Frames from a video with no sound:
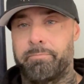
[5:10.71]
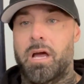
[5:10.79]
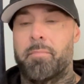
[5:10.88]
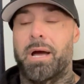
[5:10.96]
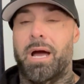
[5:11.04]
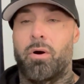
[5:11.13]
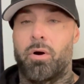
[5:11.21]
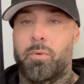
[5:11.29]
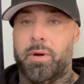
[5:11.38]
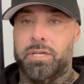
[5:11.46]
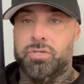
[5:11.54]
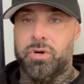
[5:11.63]
about how I
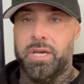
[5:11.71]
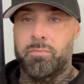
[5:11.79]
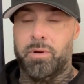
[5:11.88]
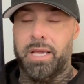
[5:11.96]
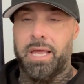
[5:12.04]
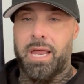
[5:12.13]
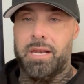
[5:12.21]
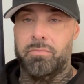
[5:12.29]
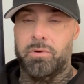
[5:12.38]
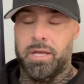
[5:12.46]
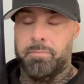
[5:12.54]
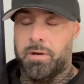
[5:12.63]
want to train when I get it,
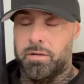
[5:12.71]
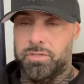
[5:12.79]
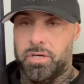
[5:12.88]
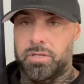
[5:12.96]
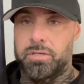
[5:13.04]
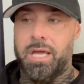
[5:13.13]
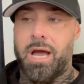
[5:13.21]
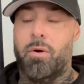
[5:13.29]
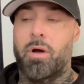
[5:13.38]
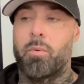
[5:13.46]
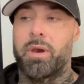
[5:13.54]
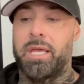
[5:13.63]
when I'm all done, how
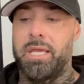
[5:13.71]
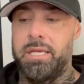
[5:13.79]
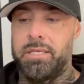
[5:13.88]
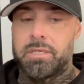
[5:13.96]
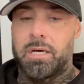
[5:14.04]
I want to eat.